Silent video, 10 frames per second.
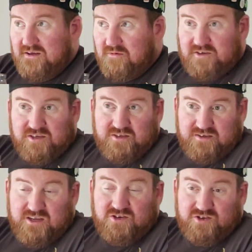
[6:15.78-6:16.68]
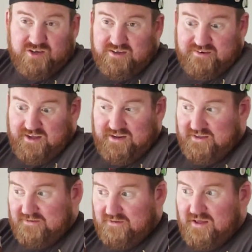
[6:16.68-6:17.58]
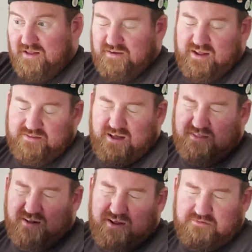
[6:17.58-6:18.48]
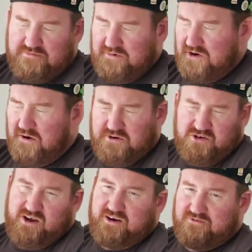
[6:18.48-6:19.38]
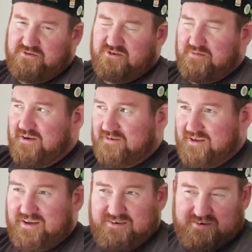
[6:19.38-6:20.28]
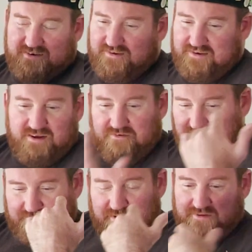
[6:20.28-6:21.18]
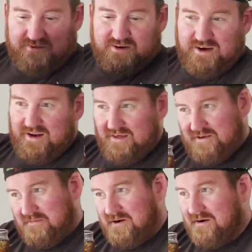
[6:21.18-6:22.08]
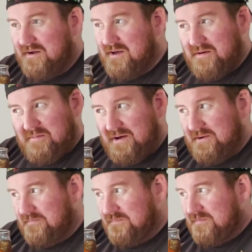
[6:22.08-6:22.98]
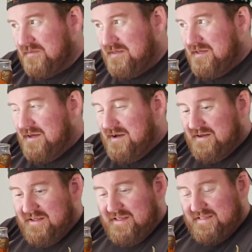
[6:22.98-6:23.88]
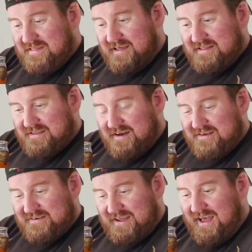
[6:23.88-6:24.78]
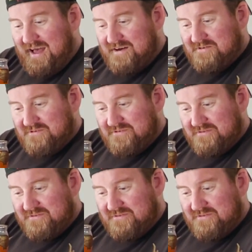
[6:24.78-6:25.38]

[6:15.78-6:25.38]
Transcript: which is interesting because I didn't get not that I would know what dragon fruit smells like because I've never smelt it in any other beer, but it does have